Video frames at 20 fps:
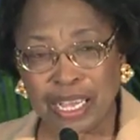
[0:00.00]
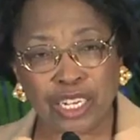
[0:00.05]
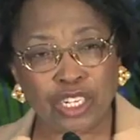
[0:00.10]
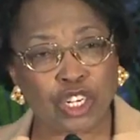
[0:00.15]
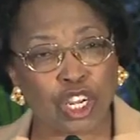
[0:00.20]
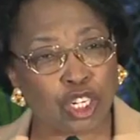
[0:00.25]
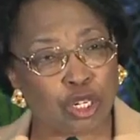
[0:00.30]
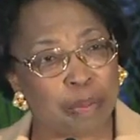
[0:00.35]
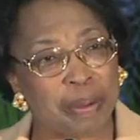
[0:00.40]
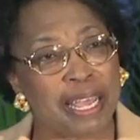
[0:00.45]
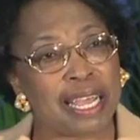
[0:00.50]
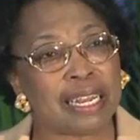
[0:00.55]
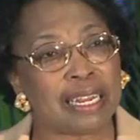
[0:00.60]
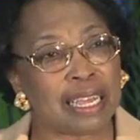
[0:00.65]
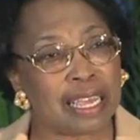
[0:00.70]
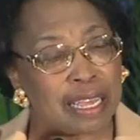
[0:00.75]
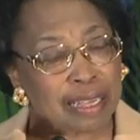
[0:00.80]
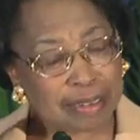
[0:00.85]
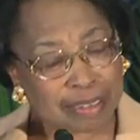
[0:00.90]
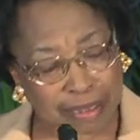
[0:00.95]
Judge
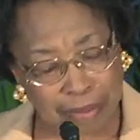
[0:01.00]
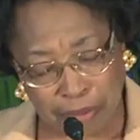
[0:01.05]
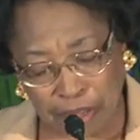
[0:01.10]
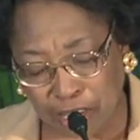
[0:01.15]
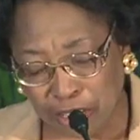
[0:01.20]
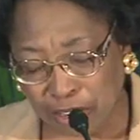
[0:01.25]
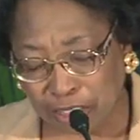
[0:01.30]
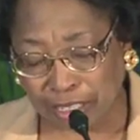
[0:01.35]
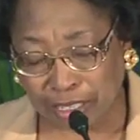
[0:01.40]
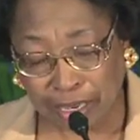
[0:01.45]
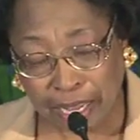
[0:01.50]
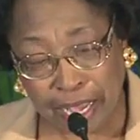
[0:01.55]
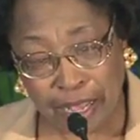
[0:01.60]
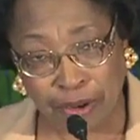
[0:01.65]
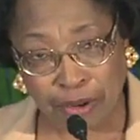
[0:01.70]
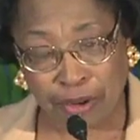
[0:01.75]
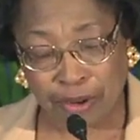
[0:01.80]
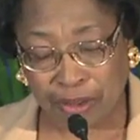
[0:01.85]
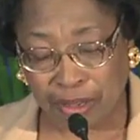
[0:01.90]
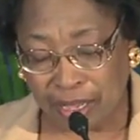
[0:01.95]
Bailey, some years
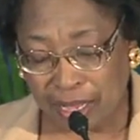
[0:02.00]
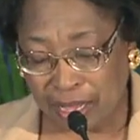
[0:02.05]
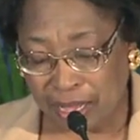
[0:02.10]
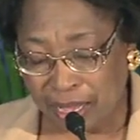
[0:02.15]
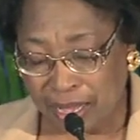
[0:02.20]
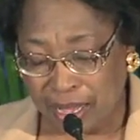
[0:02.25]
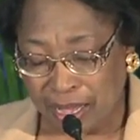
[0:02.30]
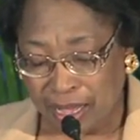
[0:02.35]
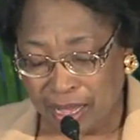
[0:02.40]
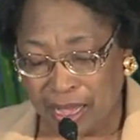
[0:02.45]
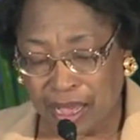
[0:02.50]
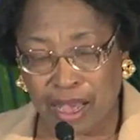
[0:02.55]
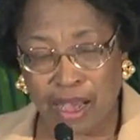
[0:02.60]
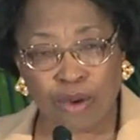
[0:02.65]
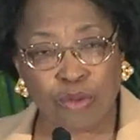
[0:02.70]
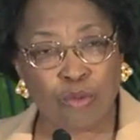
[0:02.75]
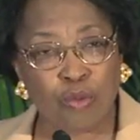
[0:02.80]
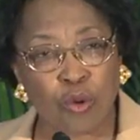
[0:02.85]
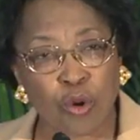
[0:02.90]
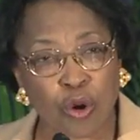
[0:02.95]
later,
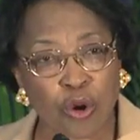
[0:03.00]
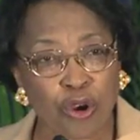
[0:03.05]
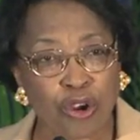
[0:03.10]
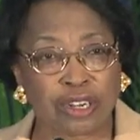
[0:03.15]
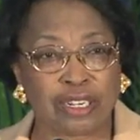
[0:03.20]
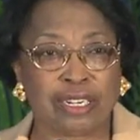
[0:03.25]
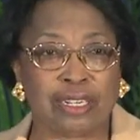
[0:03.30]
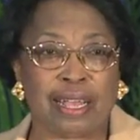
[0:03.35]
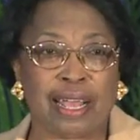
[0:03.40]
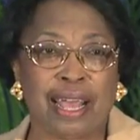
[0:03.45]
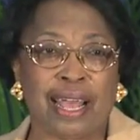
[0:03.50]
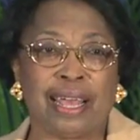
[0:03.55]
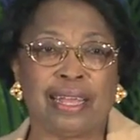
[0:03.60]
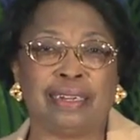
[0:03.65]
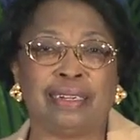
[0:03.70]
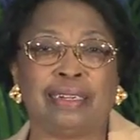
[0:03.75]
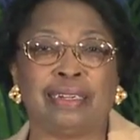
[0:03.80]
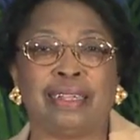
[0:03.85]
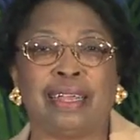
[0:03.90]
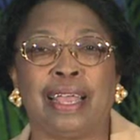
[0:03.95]
worked
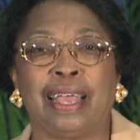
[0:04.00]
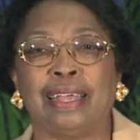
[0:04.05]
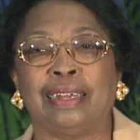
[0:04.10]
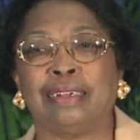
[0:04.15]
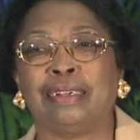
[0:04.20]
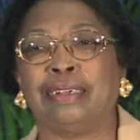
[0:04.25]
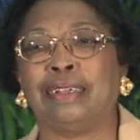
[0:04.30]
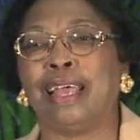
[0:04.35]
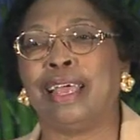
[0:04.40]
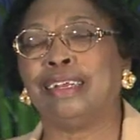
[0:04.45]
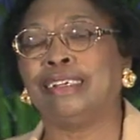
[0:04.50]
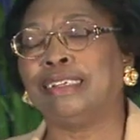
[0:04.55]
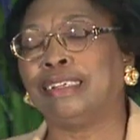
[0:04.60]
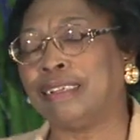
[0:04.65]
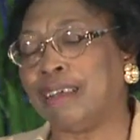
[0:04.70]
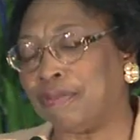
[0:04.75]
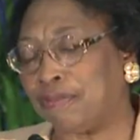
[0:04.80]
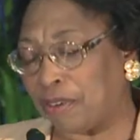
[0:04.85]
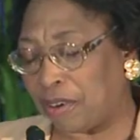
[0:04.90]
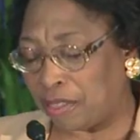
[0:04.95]
and
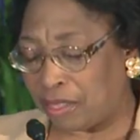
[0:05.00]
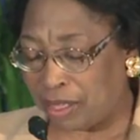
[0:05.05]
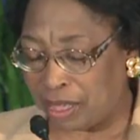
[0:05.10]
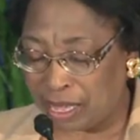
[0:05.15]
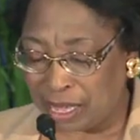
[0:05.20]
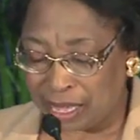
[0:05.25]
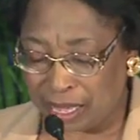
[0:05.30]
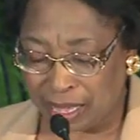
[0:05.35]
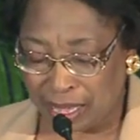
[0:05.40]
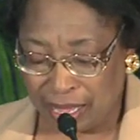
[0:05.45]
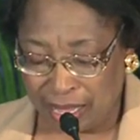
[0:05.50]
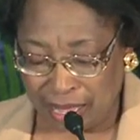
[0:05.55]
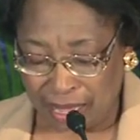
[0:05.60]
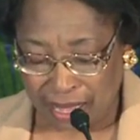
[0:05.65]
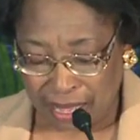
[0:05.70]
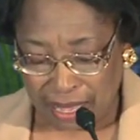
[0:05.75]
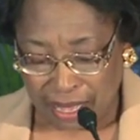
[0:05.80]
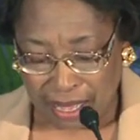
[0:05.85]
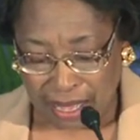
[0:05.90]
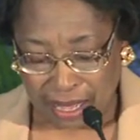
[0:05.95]
suffered the
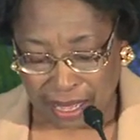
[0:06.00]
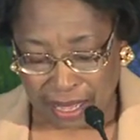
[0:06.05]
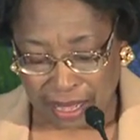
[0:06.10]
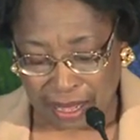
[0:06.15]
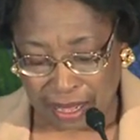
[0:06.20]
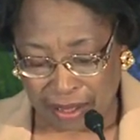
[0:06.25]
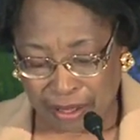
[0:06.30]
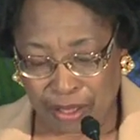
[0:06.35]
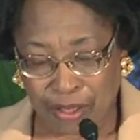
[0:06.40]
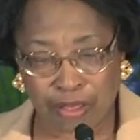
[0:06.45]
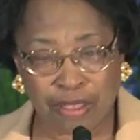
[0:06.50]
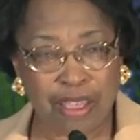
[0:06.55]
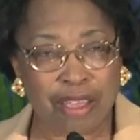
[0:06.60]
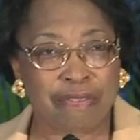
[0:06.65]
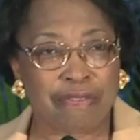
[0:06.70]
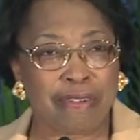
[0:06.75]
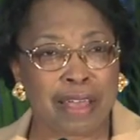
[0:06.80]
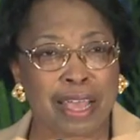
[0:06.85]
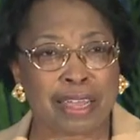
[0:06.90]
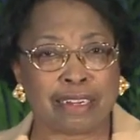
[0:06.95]

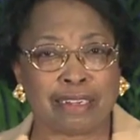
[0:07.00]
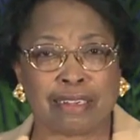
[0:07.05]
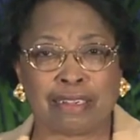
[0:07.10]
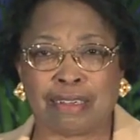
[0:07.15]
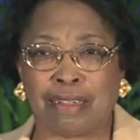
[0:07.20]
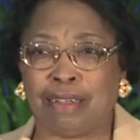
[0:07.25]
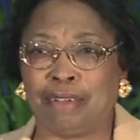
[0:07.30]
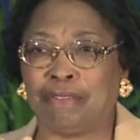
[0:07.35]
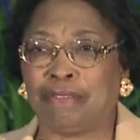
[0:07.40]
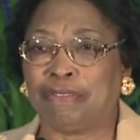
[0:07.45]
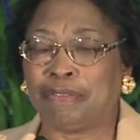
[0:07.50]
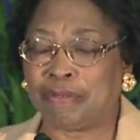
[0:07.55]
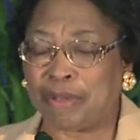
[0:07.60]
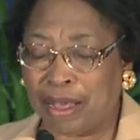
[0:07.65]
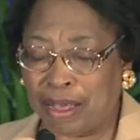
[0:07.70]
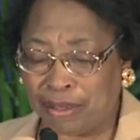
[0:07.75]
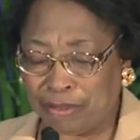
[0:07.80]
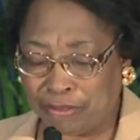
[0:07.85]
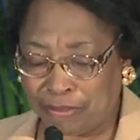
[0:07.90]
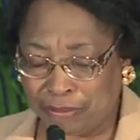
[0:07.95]
effects
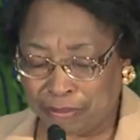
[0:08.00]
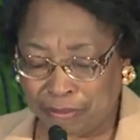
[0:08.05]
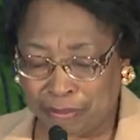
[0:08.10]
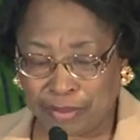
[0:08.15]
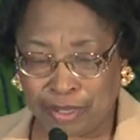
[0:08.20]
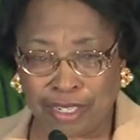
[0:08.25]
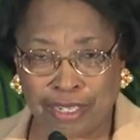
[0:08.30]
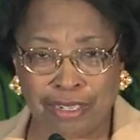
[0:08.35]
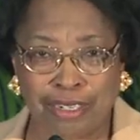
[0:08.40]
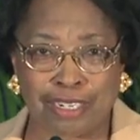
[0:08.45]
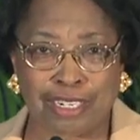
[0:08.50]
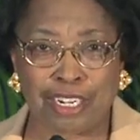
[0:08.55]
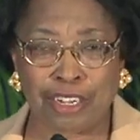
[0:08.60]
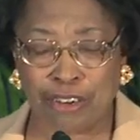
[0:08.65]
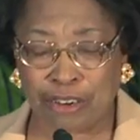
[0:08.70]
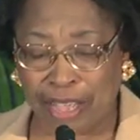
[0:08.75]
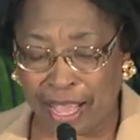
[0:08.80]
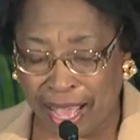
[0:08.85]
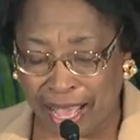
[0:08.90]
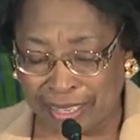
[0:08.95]
of
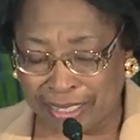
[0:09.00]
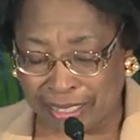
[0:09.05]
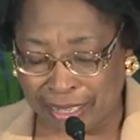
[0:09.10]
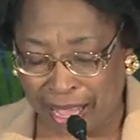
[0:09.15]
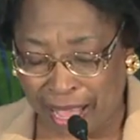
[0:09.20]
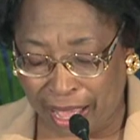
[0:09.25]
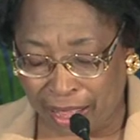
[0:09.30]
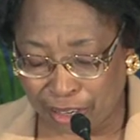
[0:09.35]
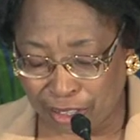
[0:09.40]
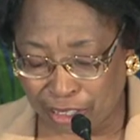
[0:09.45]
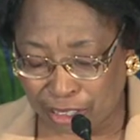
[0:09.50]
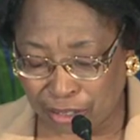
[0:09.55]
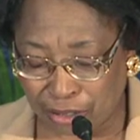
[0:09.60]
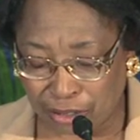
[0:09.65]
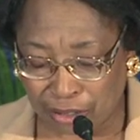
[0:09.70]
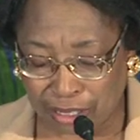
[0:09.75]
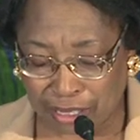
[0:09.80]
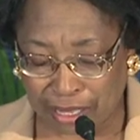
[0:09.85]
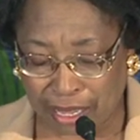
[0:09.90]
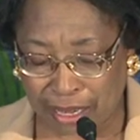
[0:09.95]
tear gas
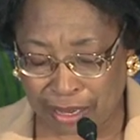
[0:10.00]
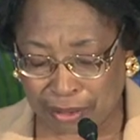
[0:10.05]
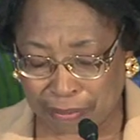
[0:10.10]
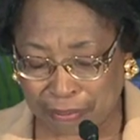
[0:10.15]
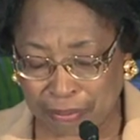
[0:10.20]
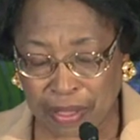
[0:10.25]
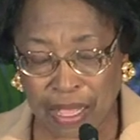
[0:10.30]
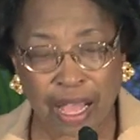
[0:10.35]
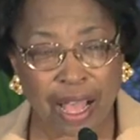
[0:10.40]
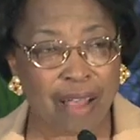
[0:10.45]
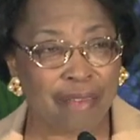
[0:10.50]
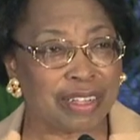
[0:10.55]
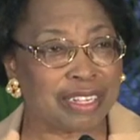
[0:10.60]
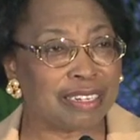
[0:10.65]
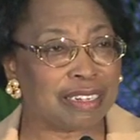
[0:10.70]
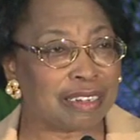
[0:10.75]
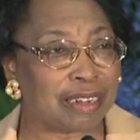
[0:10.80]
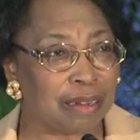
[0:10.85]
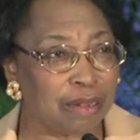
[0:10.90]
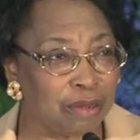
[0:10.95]
canisters and of
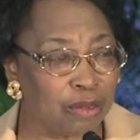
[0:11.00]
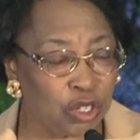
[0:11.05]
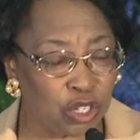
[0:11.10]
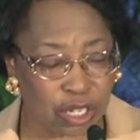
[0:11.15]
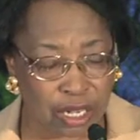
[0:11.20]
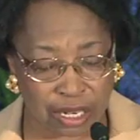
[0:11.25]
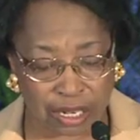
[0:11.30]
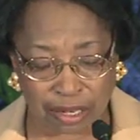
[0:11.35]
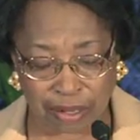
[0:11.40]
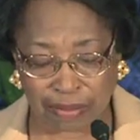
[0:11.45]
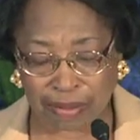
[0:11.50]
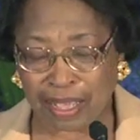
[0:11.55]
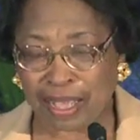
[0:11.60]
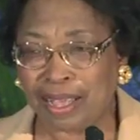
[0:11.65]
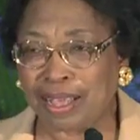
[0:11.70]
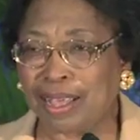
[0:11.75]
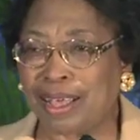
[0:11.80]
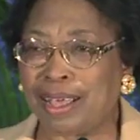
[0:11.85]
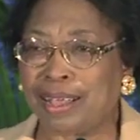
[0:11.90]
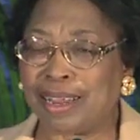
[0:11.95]
exclusion
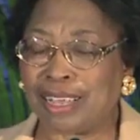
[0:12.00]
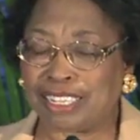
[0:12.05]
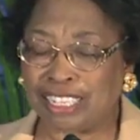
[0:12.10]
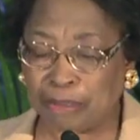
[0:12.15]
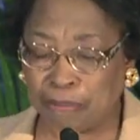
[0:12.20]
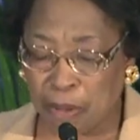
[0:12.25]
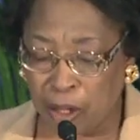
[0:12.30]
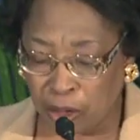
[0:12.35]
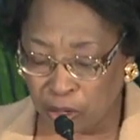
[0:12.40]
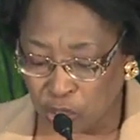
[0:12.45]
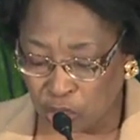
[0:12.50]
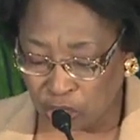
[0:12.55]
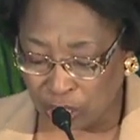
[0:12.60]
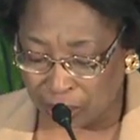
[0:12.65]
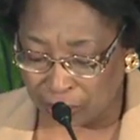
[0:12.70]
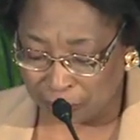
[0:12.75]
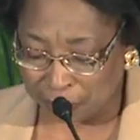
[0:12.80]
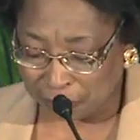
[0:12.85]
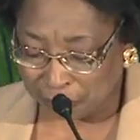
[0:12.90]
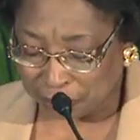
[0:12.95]
and
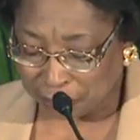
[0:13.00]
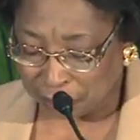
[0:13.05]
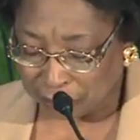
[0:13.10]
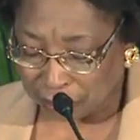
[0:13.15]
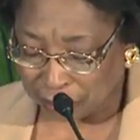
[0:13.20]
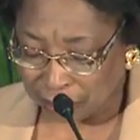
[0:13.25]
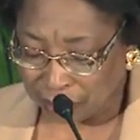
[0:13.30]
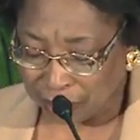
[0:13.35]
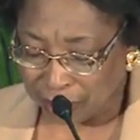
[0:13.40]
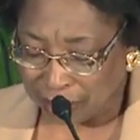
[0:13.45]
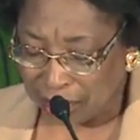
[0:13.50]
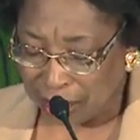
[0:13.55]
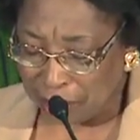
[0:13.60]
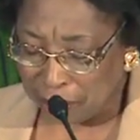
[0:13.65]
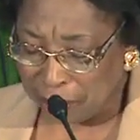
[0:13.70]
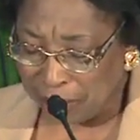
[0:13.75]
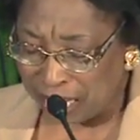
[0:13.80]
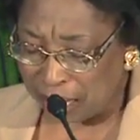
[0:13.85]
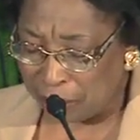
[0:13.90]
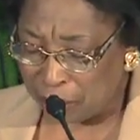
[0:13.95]
expulsion,
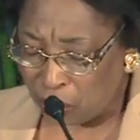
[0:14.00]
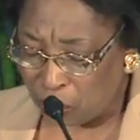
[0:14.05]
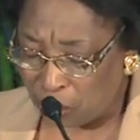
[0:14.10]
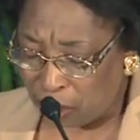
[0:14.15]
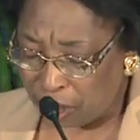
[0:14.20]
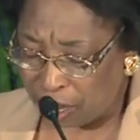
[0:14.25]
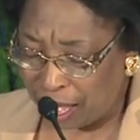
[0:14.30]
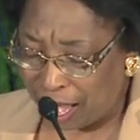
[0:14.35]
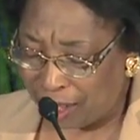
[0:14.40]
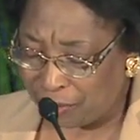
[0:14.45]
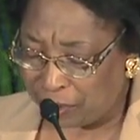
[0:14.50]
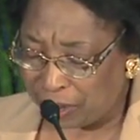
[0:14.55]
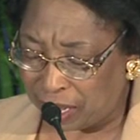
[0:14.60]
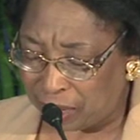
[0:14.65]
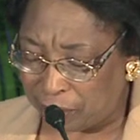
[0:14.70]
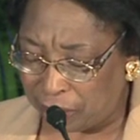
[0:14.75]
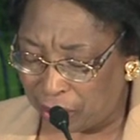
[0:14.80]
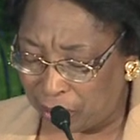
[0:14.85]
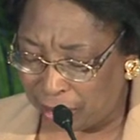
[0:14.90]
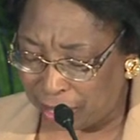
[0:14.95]
many more African
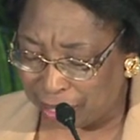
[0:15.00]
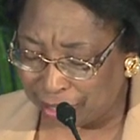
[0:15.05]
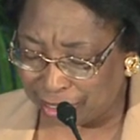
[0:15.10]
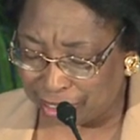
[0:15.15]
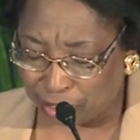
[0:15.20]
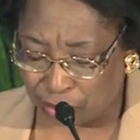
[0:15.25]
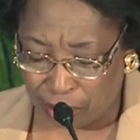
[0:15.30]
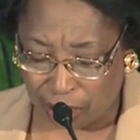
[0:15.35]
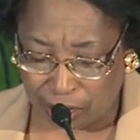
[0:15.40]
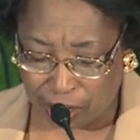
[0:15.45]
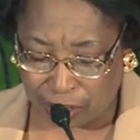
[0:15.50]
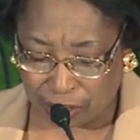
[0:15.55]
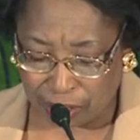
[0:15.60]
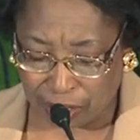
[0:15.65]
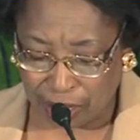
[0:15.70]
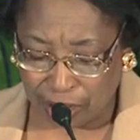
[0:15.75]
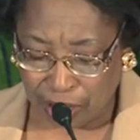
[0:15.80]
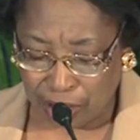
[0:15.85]
Americans struggled